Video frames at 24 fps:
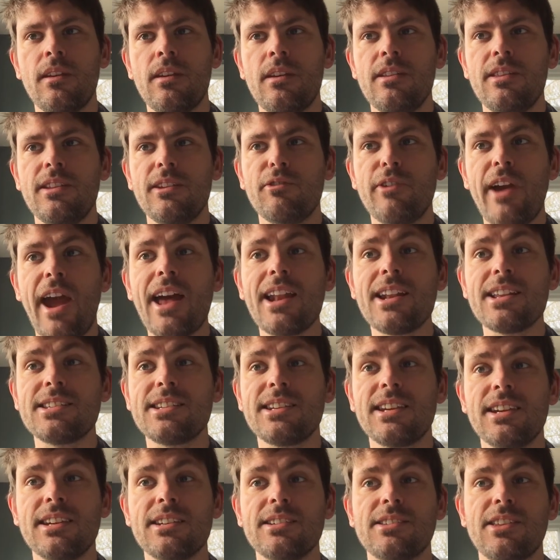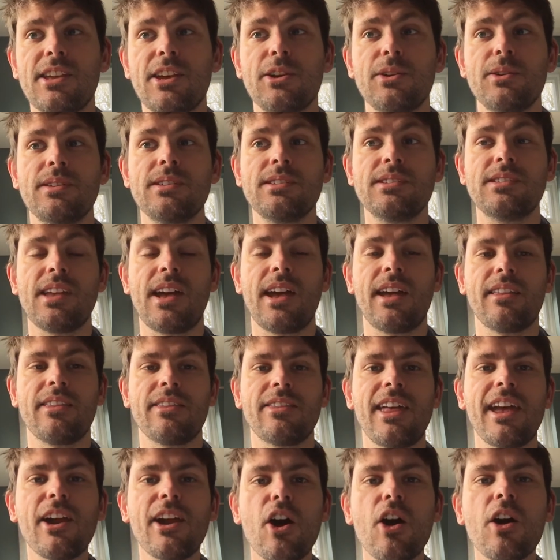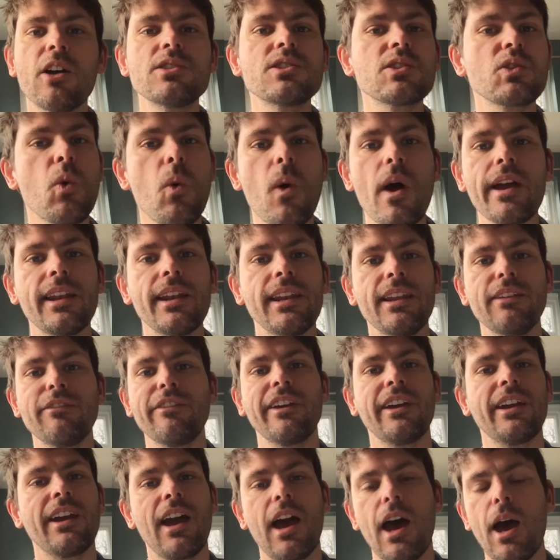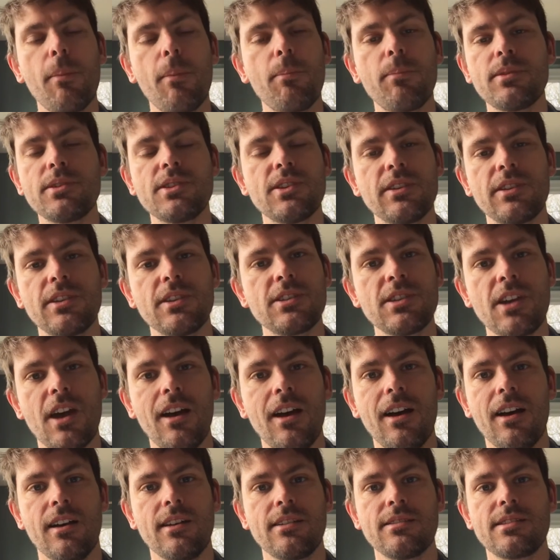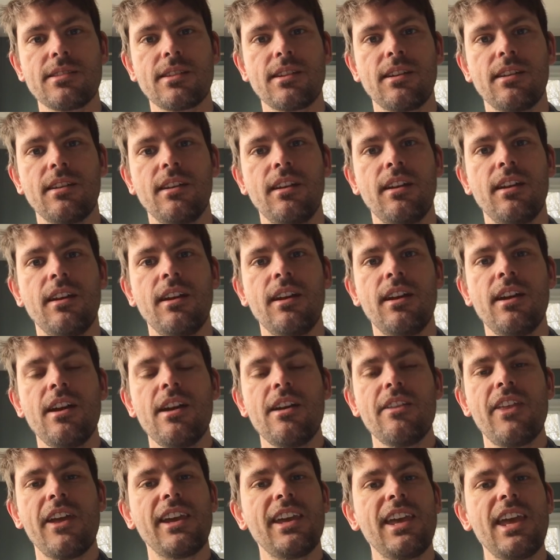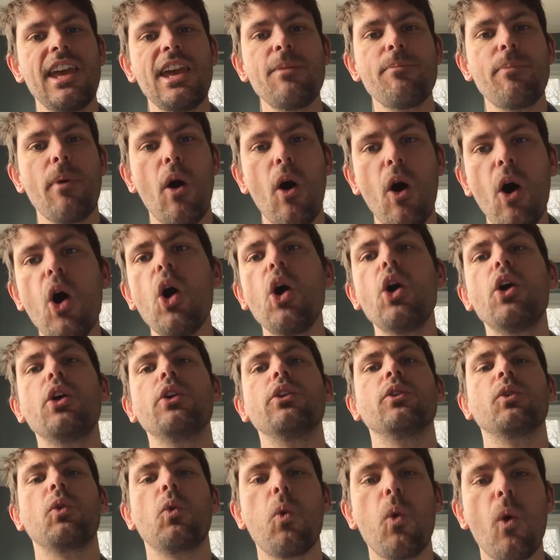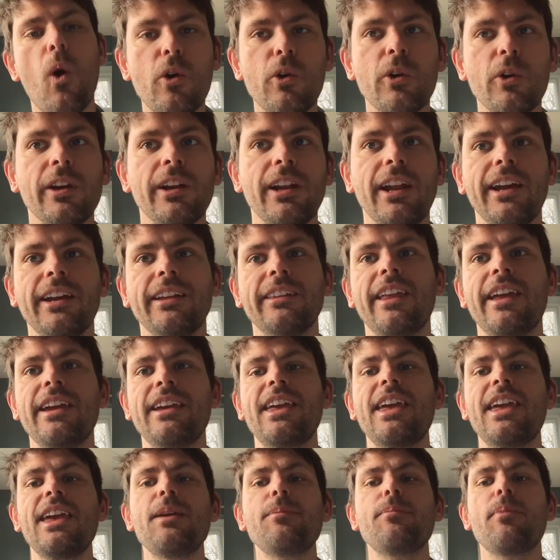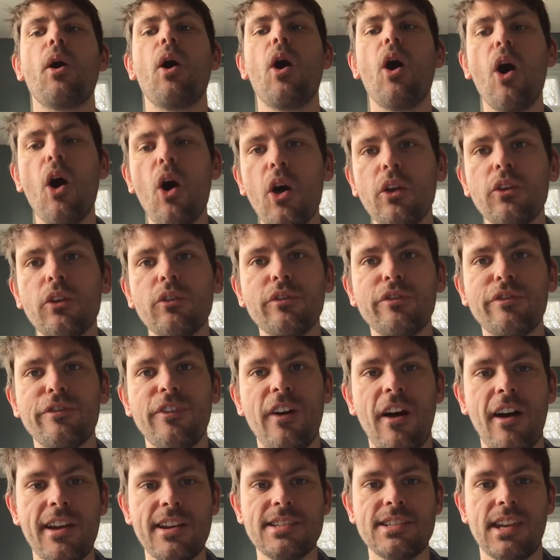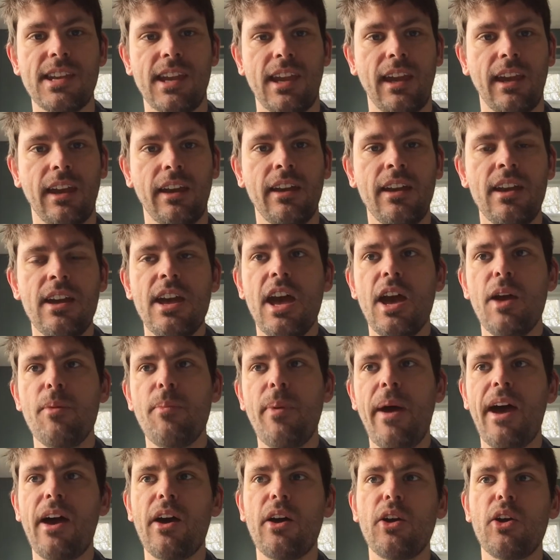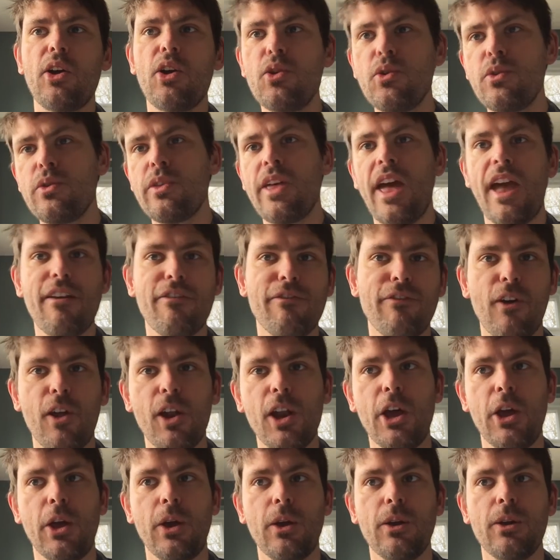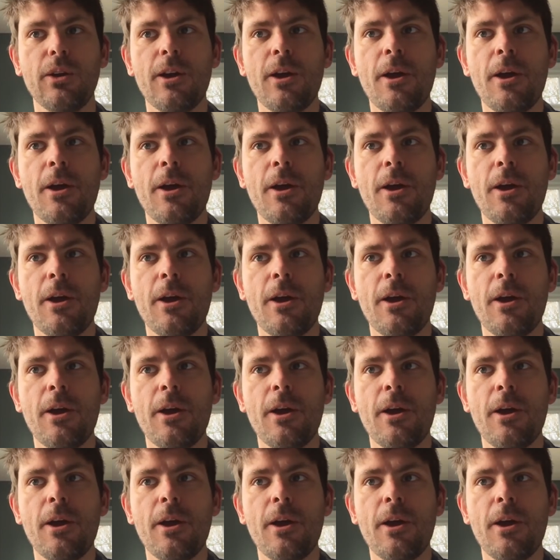The reality is, though, is that they aren't quite living up to the task. They keep on quarrelling, they keep on fighting about who they follow.